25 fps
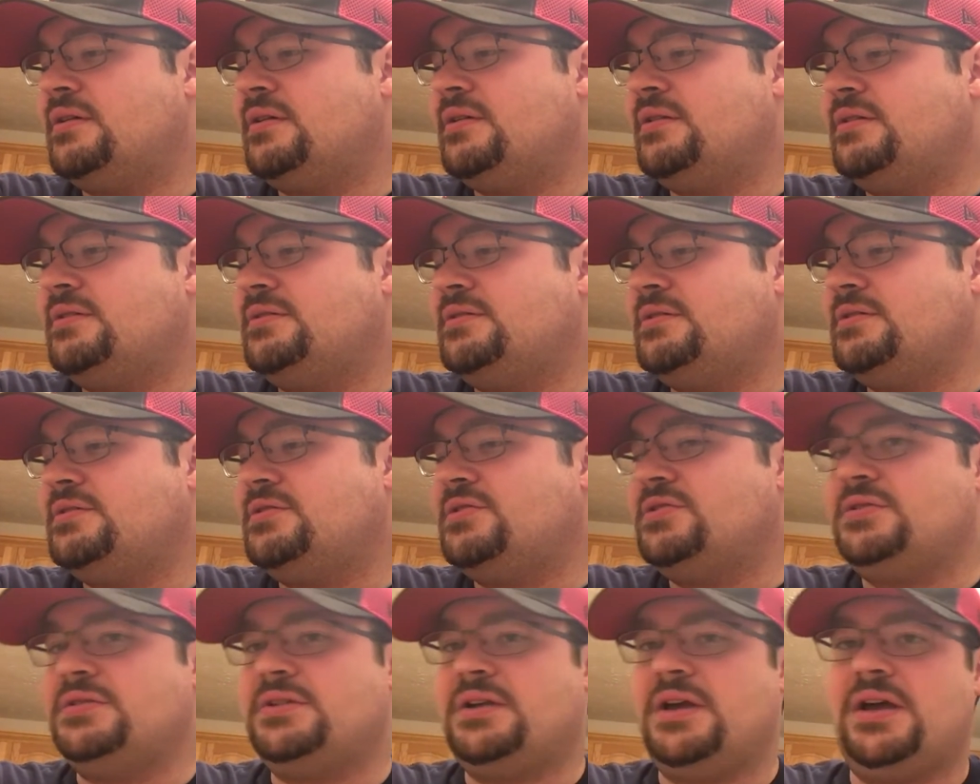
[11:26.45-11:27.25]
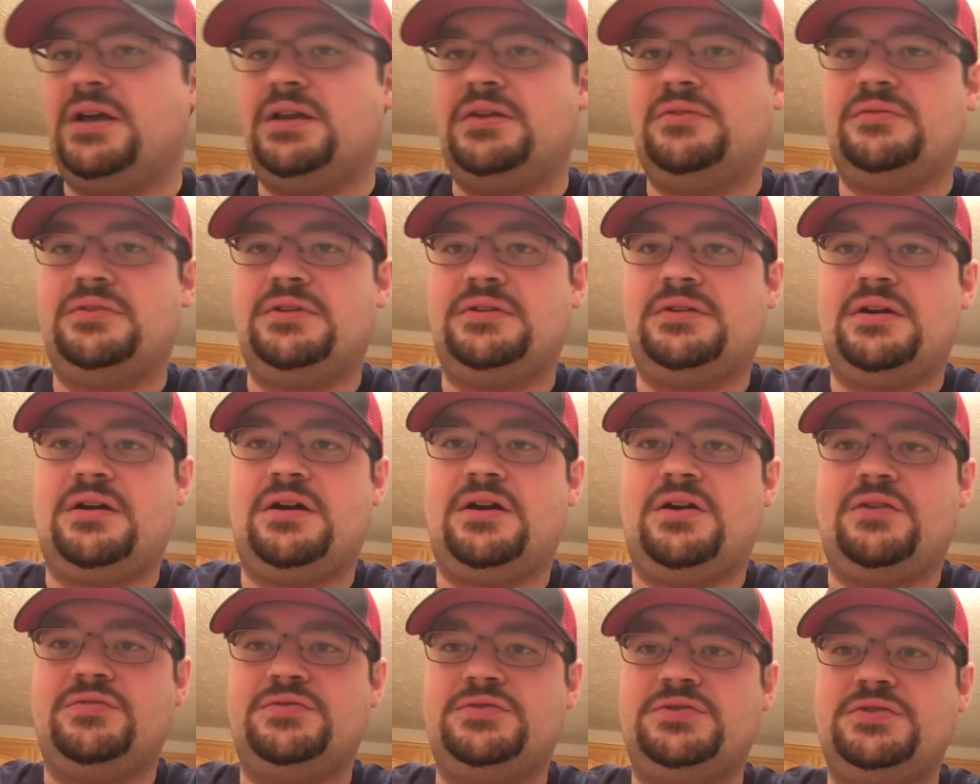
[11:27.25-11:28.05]
This is just kind of an
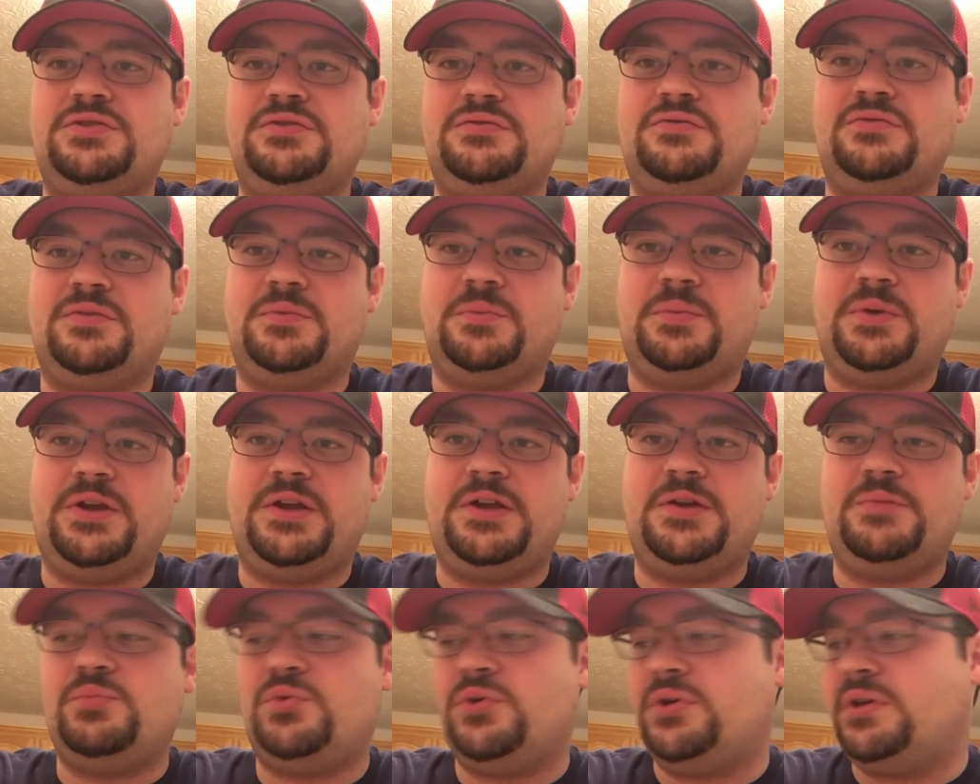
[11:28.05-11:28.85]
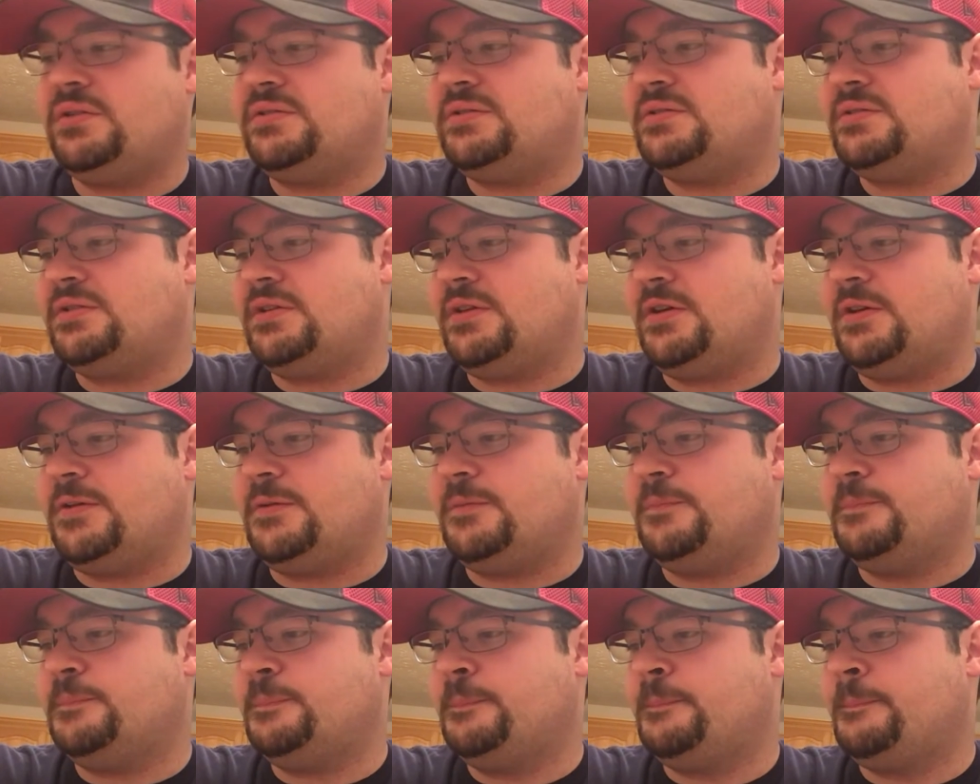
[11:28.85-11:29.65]
offshoot for me, but
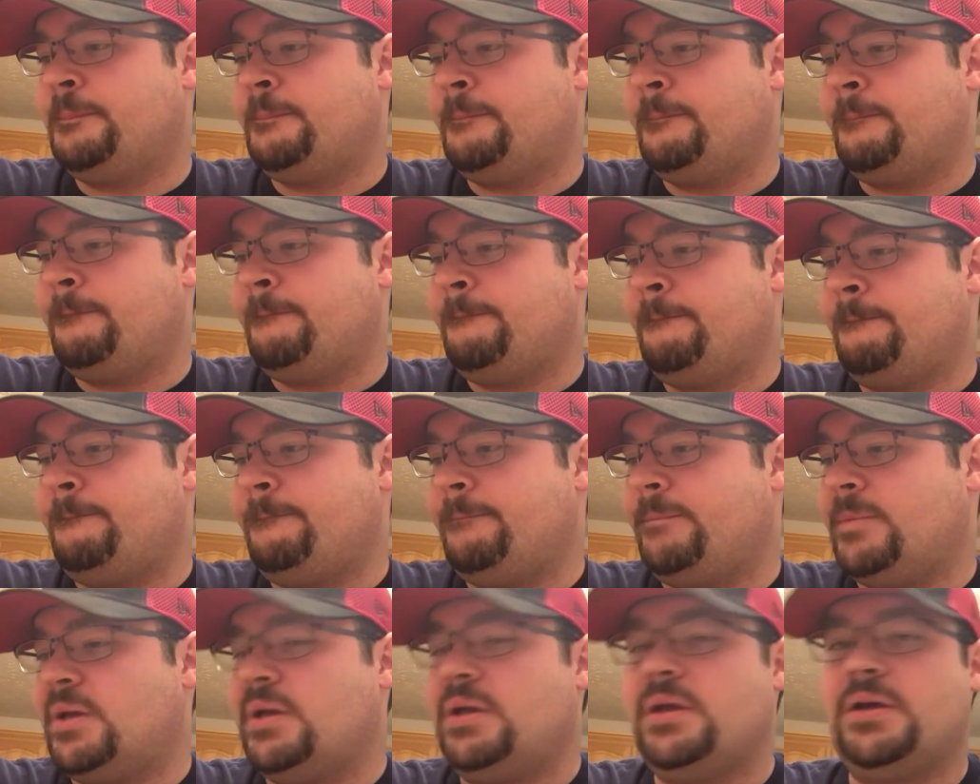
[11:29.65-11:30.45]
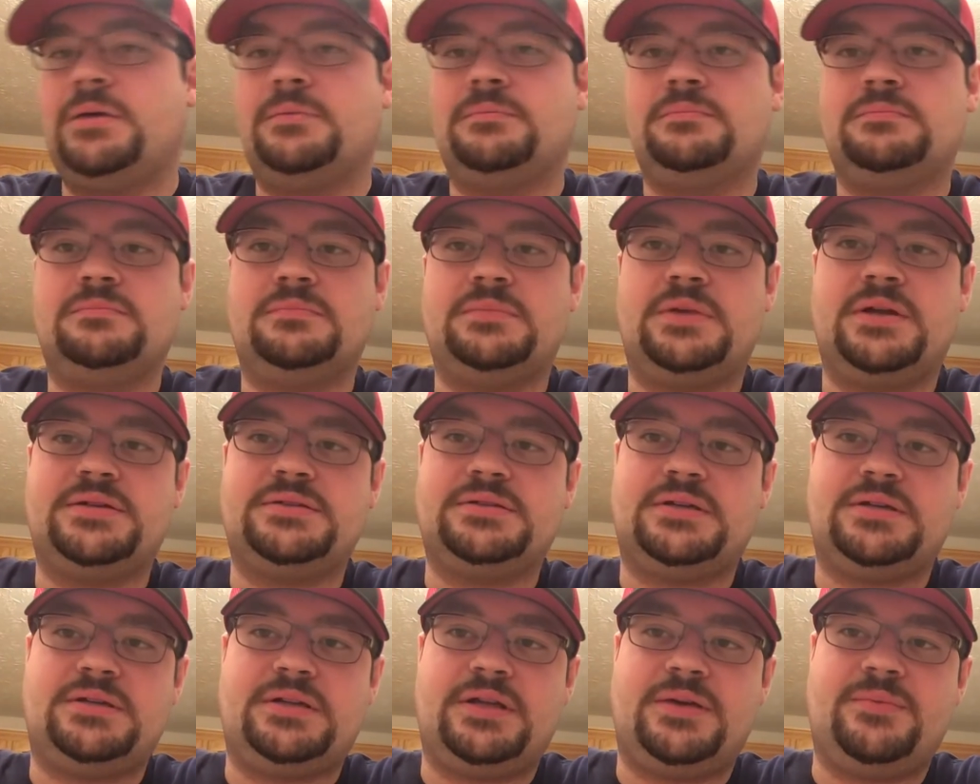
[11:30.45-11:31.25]
yeah, like I
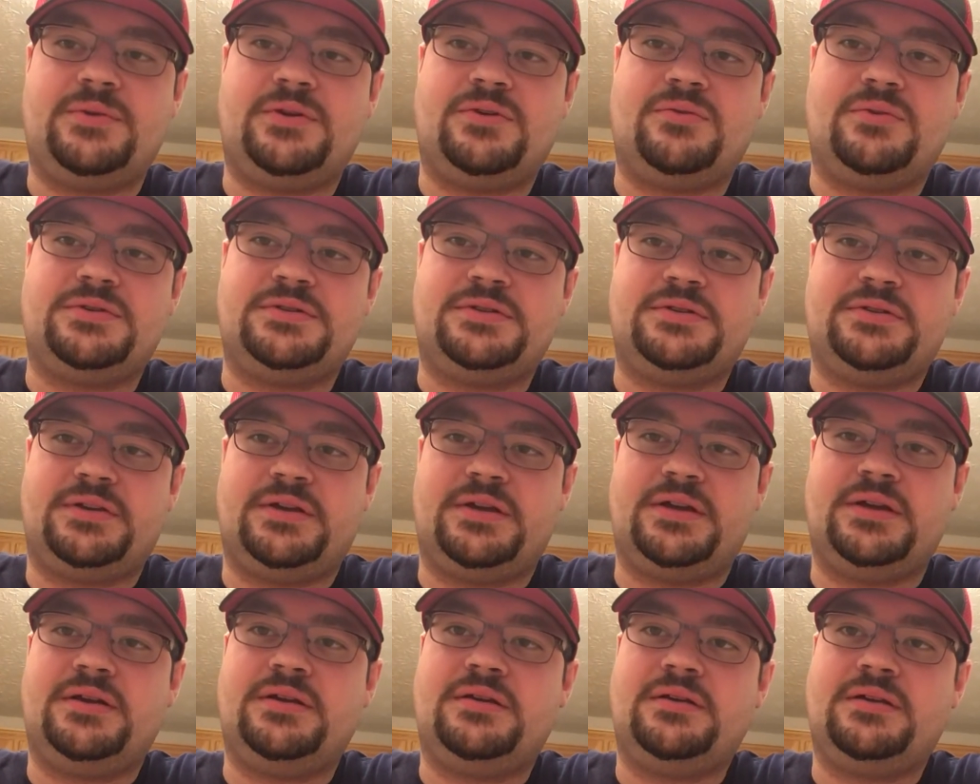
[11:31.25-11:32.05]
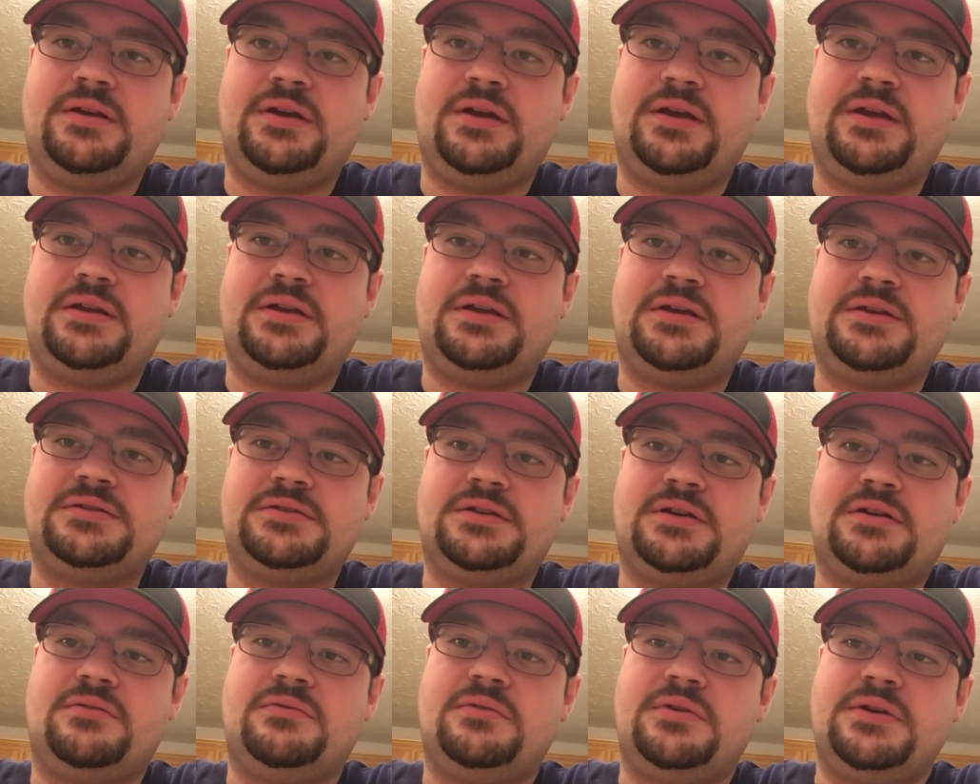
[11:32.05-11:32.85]
said, let me know what you think, and as
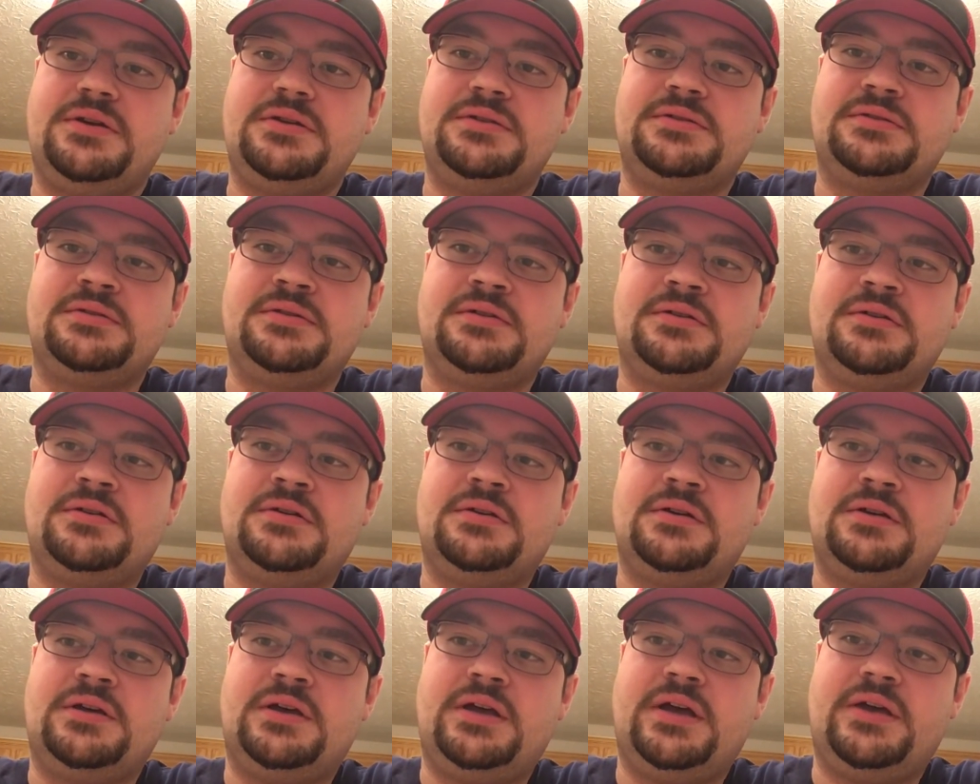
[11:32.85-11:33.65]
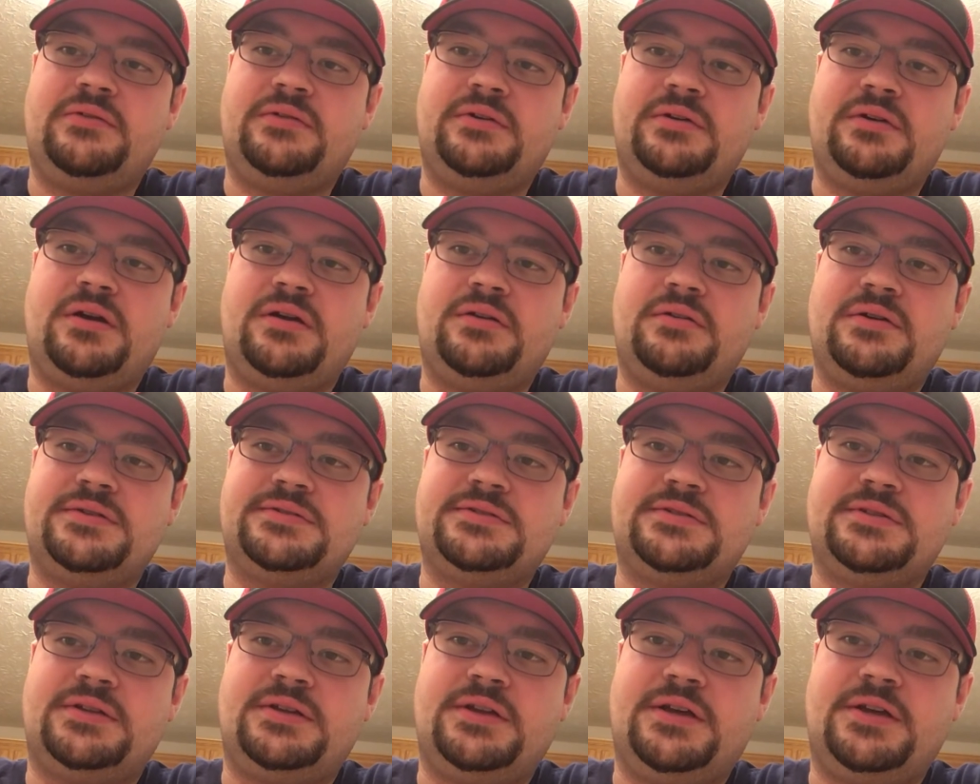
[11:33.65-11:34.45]
always, have a great
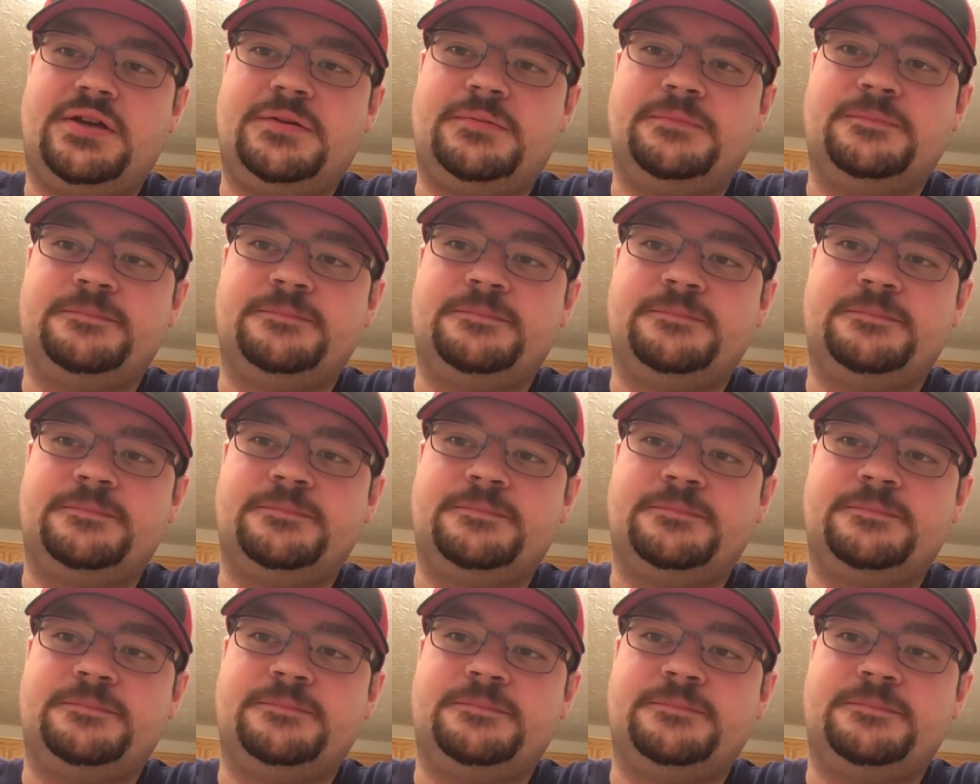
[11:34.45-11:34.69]
rest of the day.